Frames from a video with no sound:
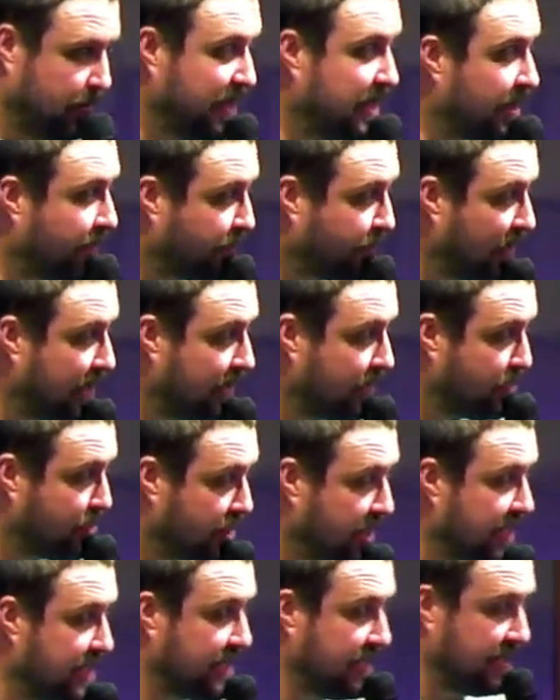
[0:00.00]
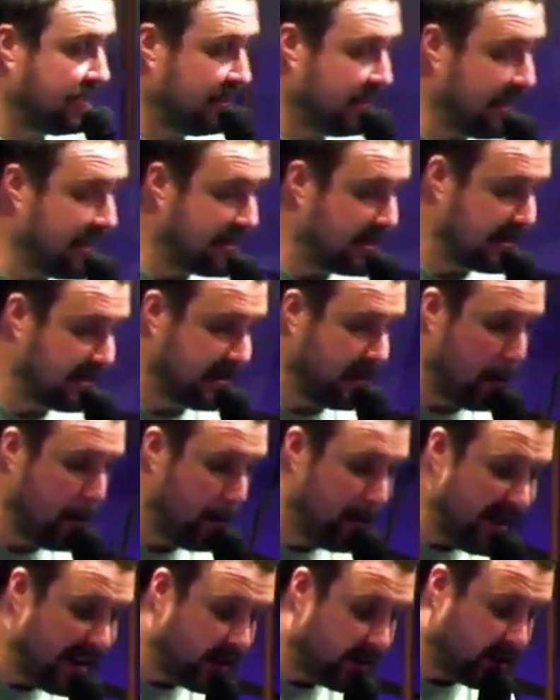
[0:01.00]
Being a friend of Jesus leads us to a
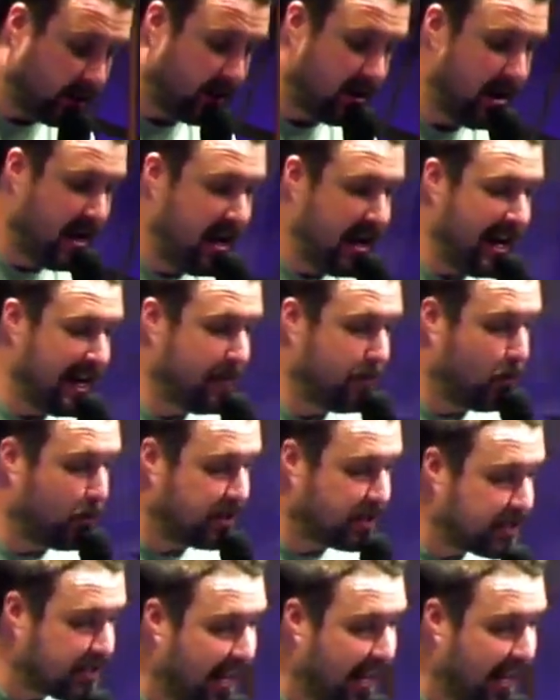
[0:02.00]
bigger and more